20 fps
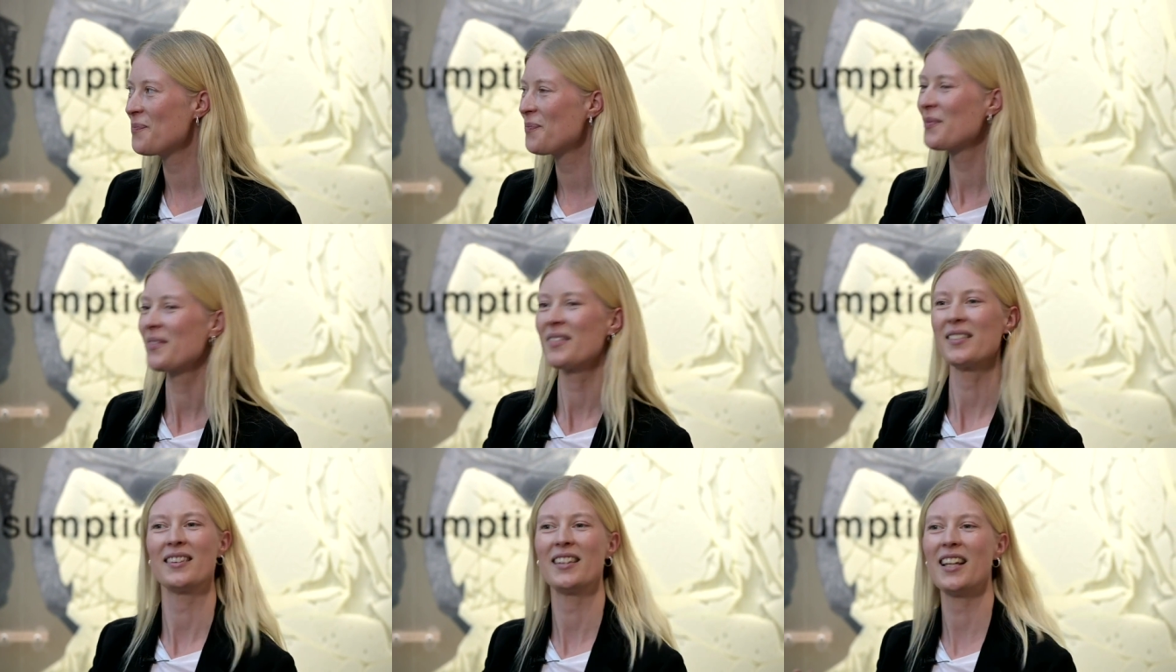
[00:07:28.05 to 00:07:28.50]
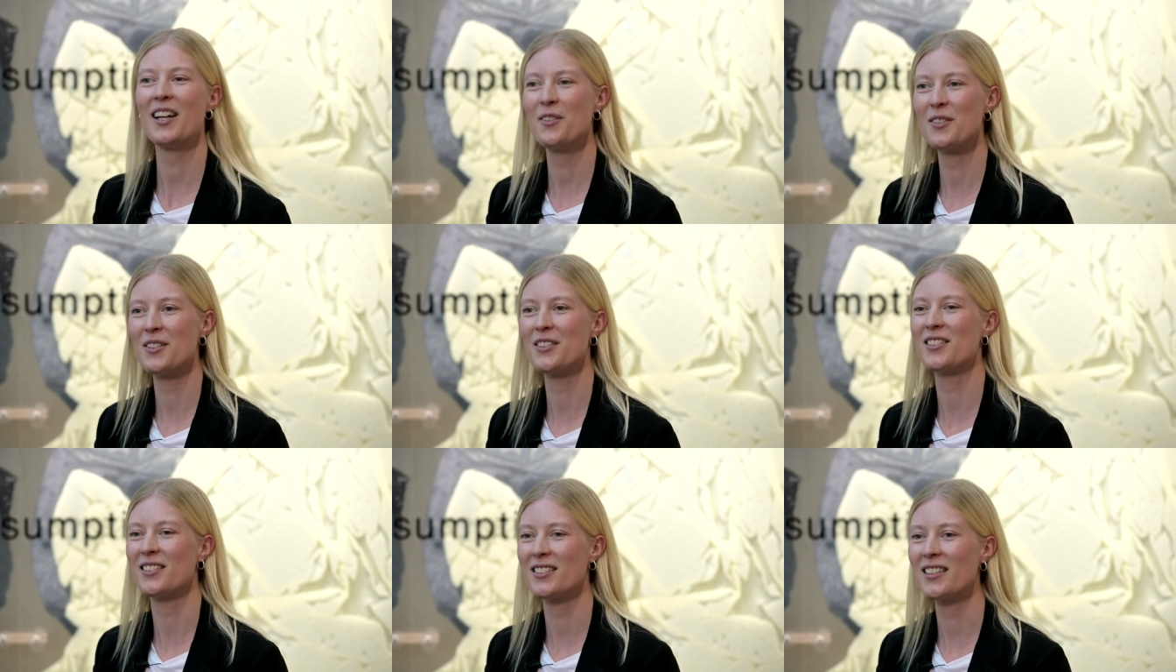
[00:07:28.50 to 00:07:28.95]
Yeah. That
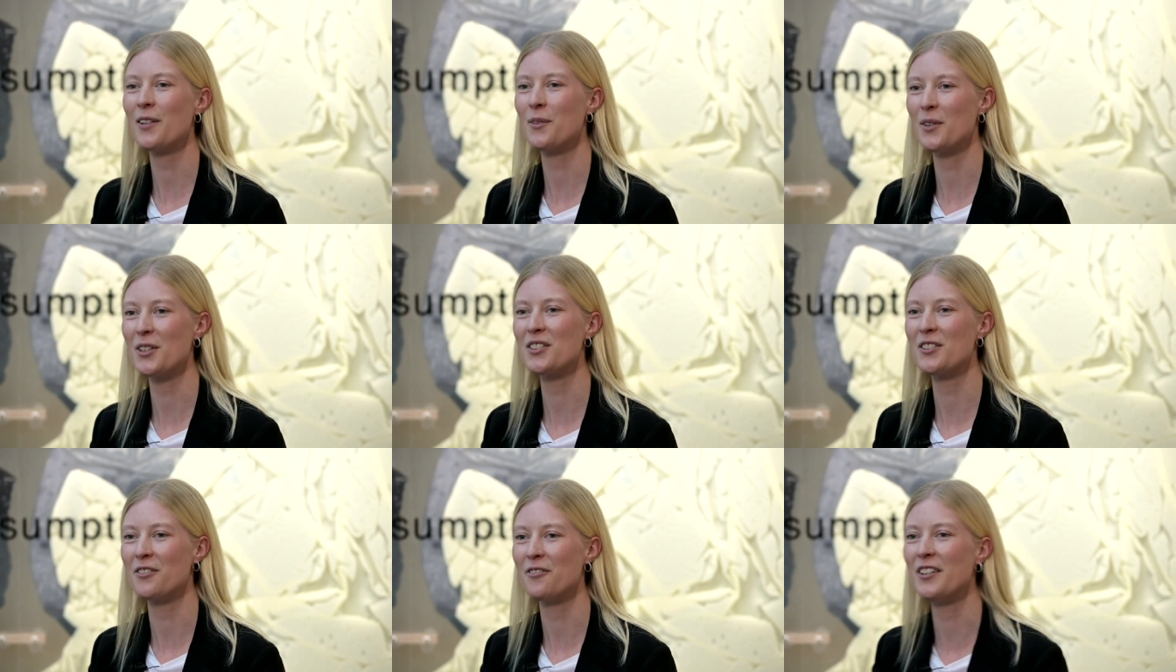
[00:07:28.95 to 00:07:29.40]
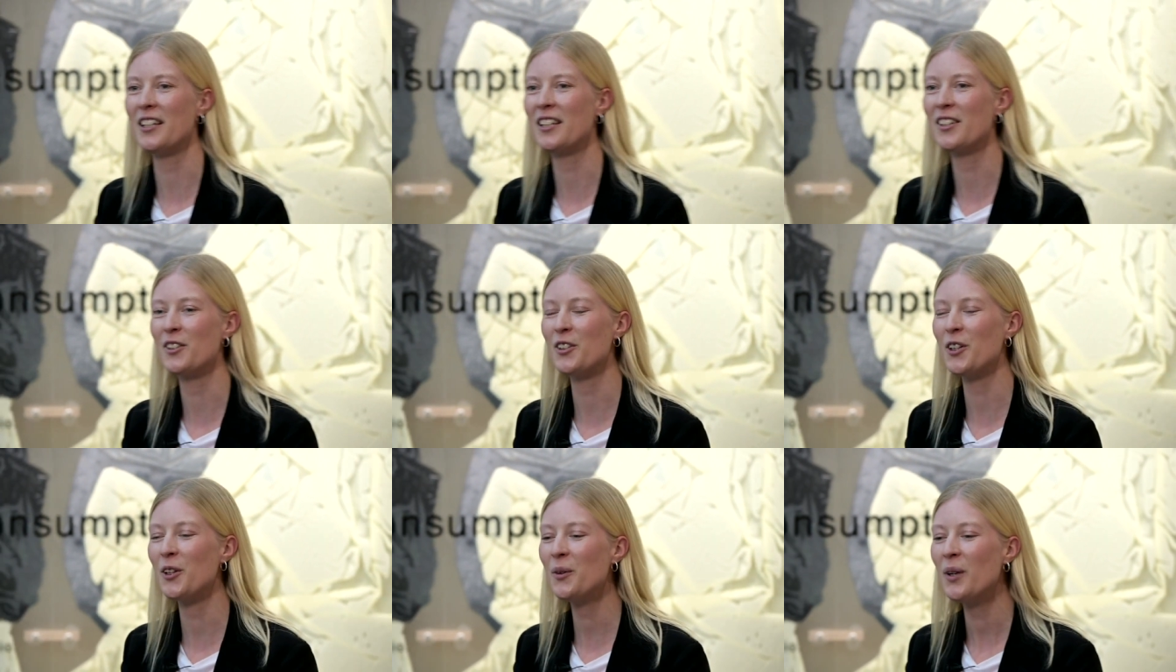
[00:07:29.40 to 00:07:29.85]
was that was the
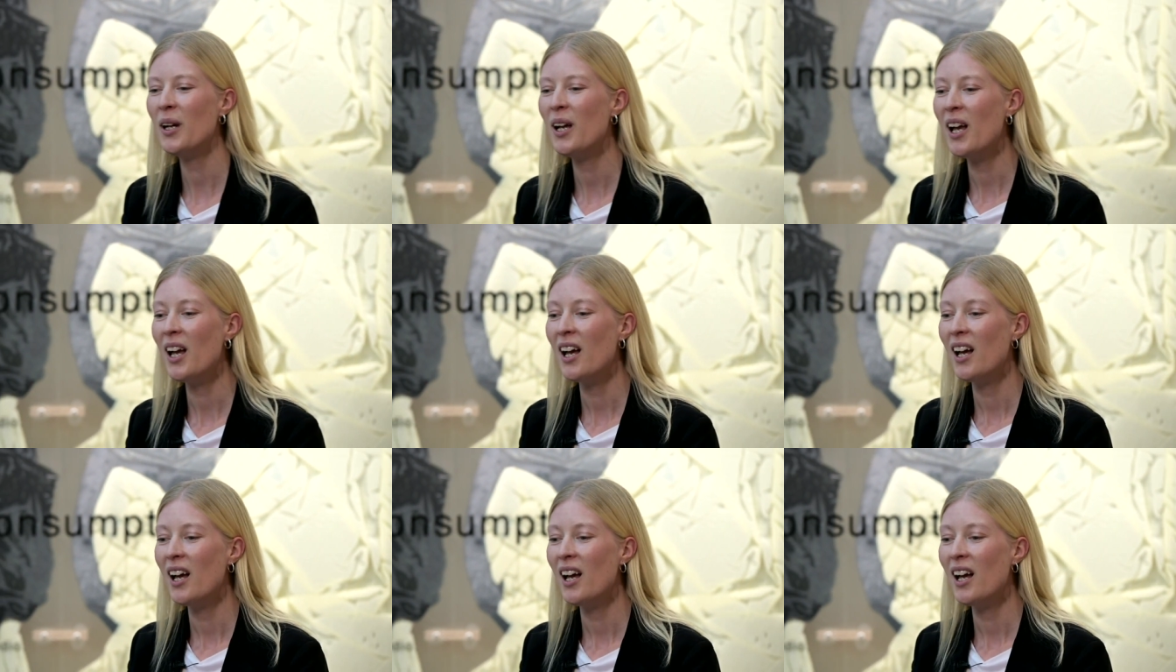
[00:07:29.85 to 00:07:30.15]
thing, you know.